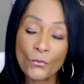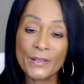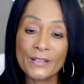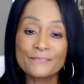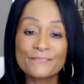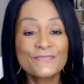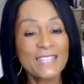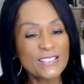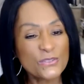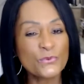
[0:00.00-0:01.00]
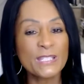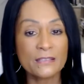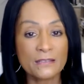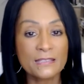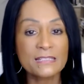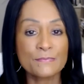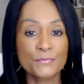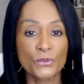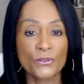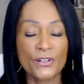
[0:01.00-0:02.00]
Well, that's what we can
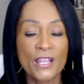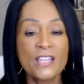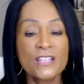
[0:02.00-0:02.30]
explore.